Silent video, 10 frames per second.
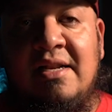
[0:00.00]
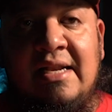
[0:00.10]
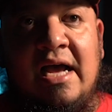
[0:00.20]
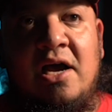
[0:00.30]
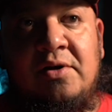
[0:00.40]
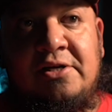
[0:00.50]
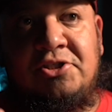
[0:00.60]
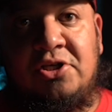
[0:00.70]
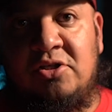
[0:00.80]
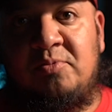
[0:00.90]
Now, your
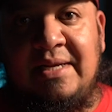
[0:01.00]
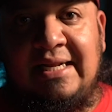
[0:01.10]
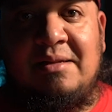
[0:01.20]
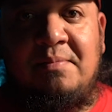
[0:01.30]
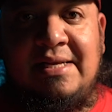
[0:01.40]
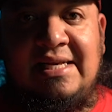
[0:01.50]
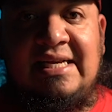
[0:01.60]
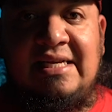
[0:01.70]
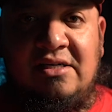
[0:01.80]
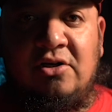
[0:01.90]
shutter speed can
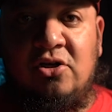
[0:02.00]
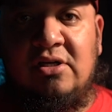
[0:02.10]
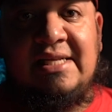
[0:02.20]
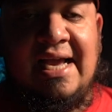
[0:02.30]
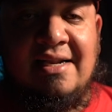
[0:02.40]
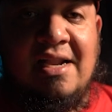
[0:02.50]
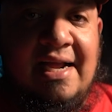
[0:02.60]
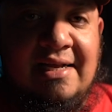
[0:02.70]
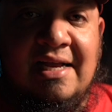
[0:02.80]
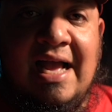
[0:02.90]
be looked at
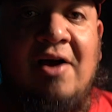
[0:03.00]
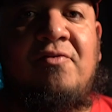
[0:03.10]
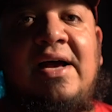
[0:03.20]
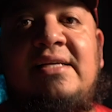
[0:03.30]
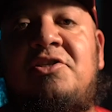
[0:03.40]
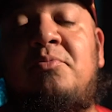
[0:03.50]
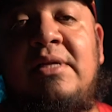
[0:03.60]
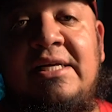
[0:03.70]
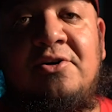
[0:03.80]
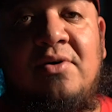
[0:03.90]
like how fast you
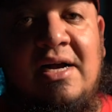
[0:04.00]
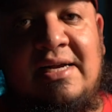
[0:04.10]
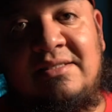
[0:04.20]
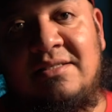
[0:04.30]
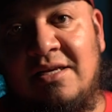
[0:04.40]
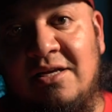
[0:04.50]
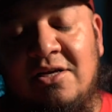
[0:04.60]
blink your eyes.